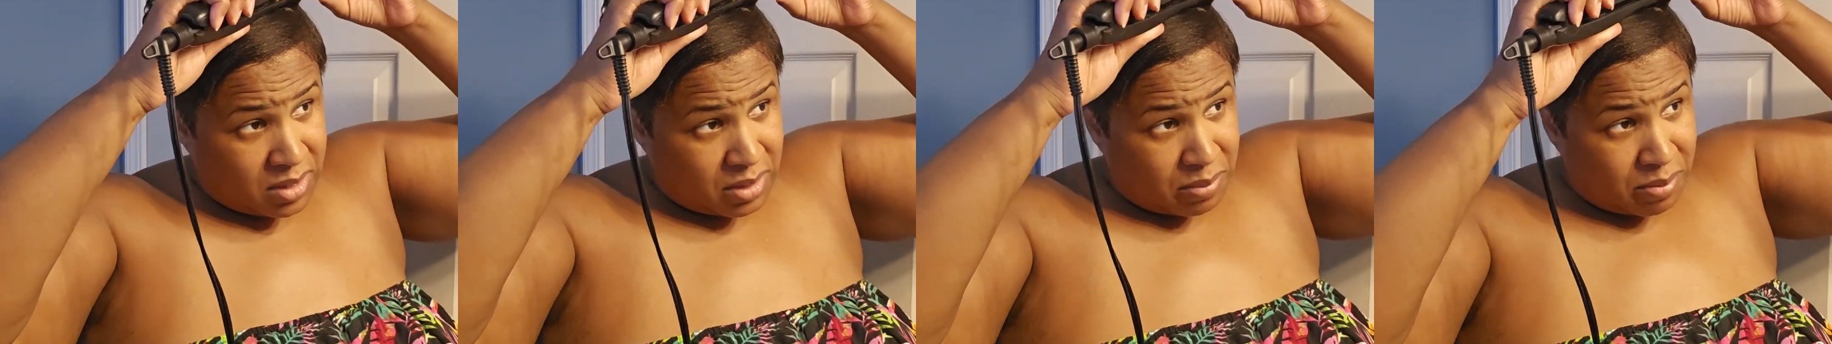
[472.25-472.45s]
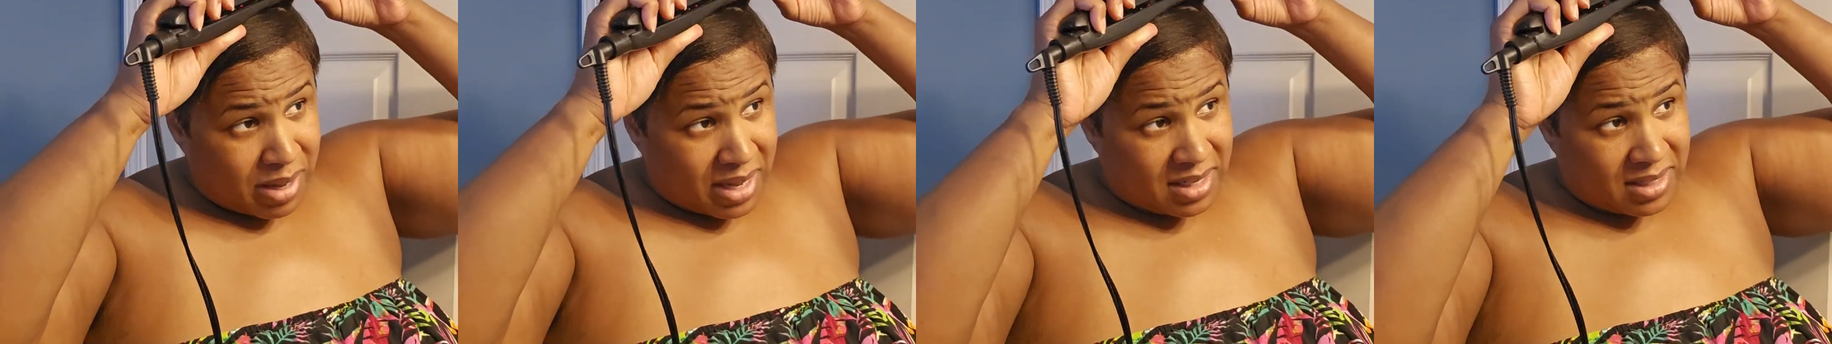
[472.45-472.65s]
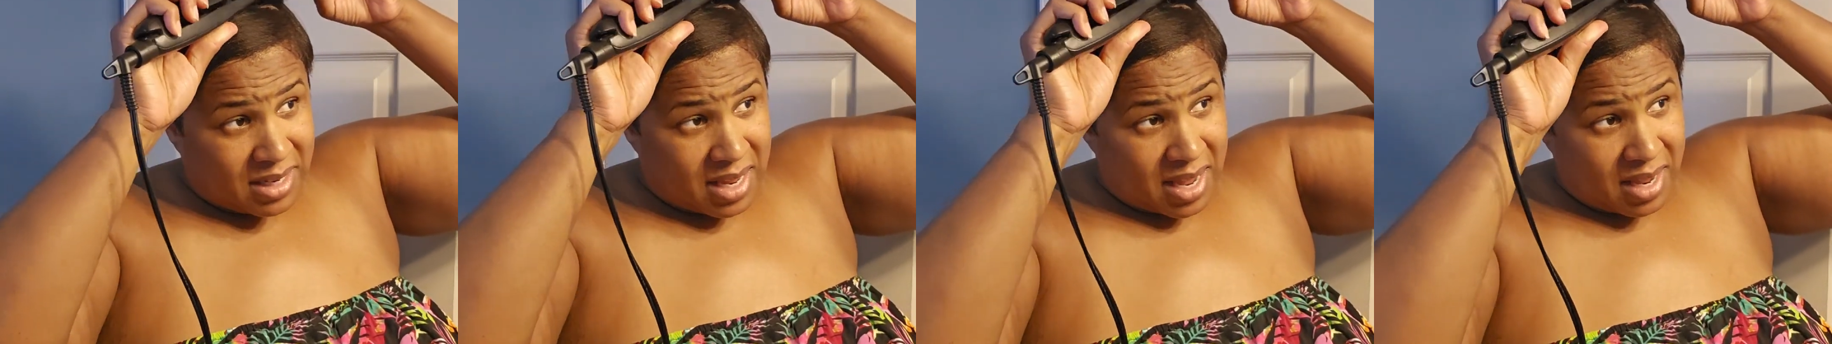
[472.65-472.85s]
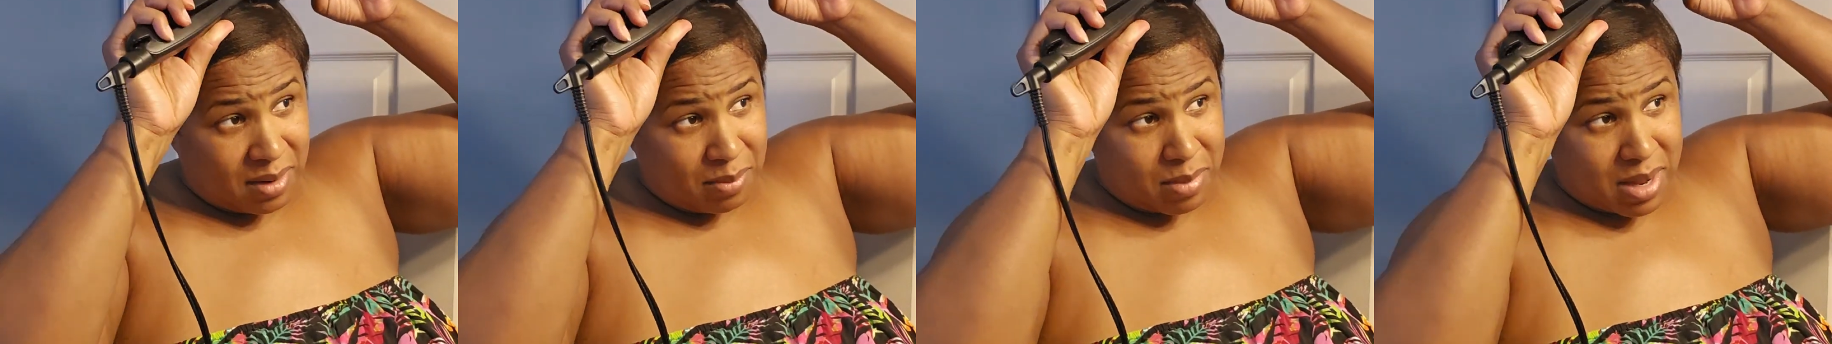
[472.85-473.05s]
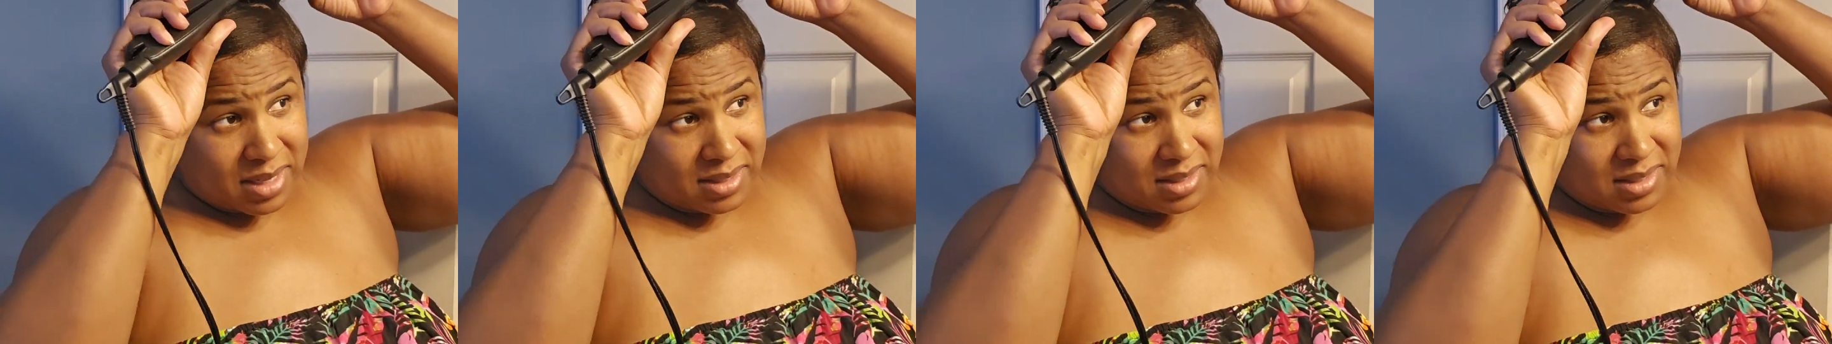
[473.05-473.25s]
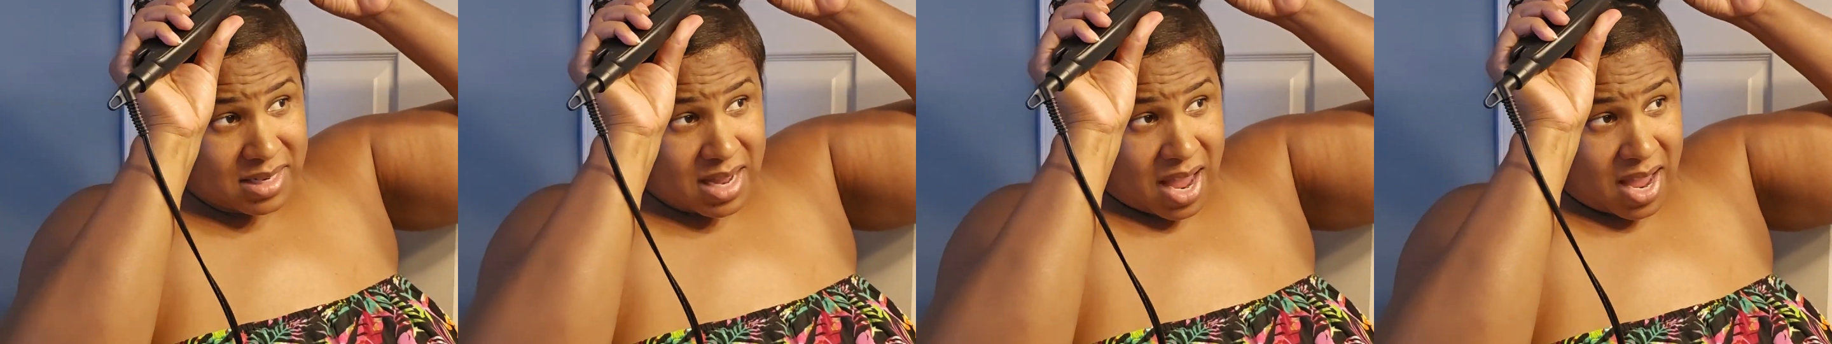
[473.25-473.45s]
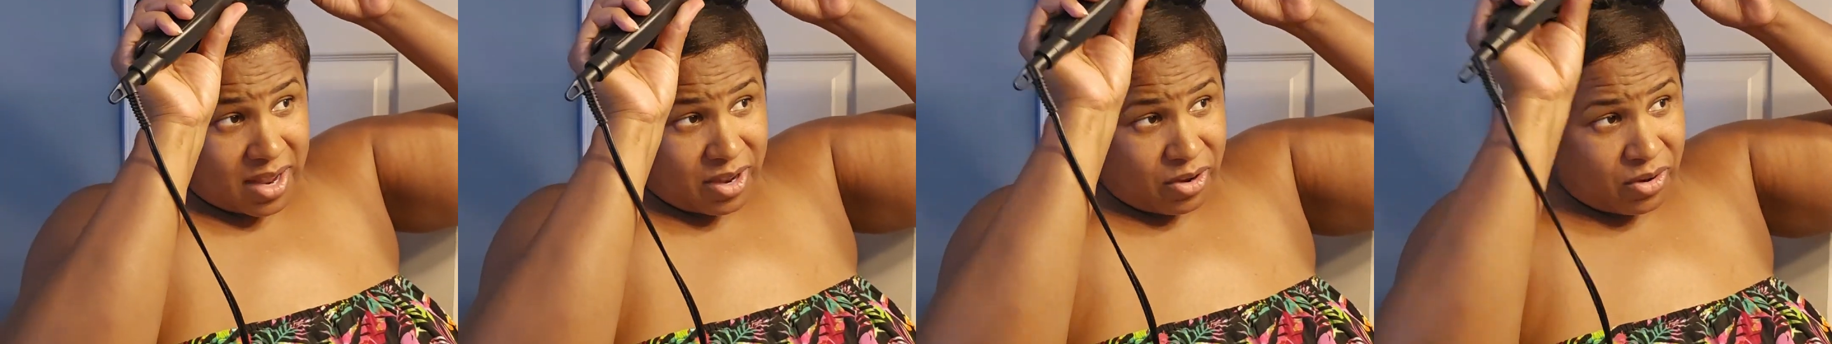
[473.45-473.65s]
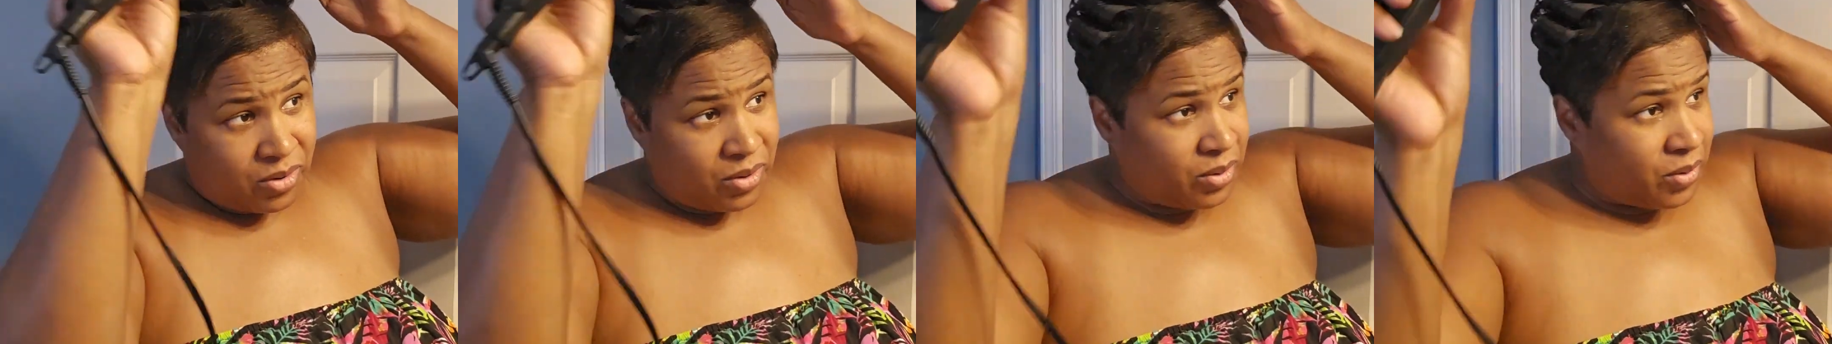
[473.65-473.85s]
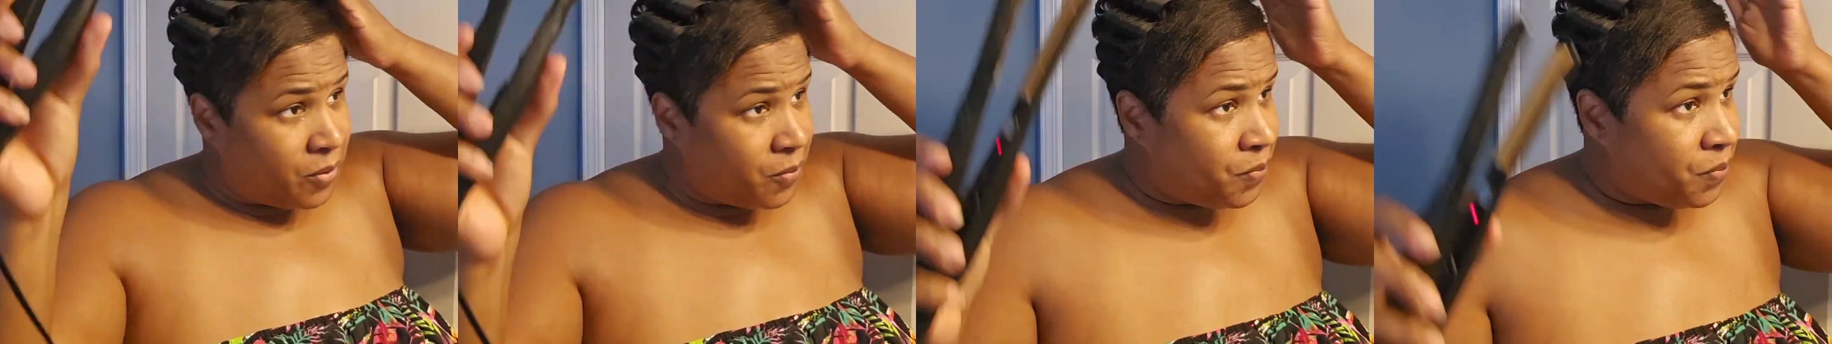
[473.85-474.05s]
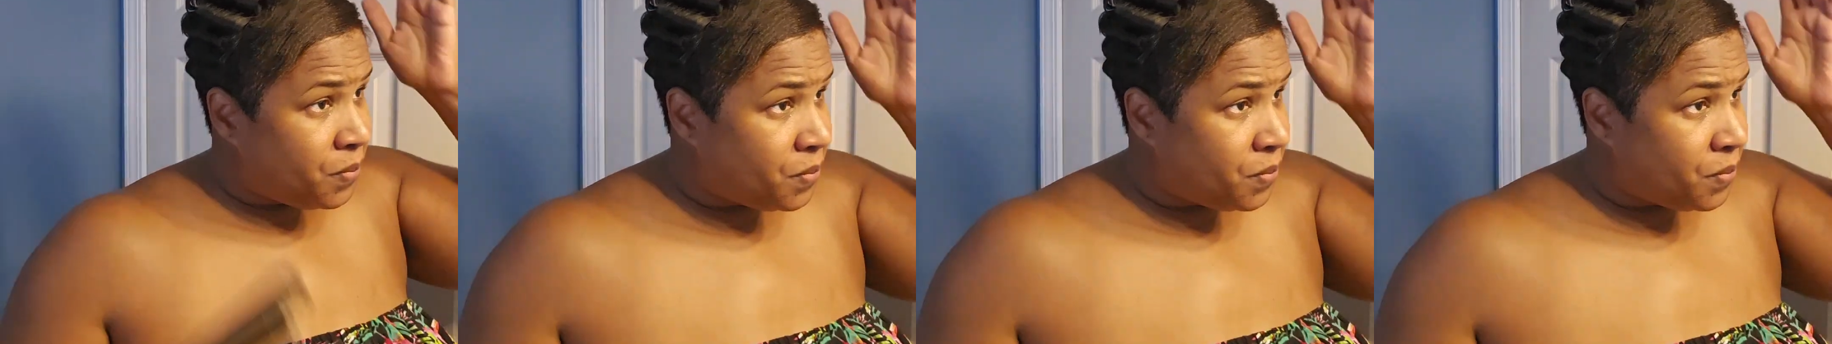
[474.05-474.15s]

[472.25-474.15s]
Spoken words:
to maintain my style.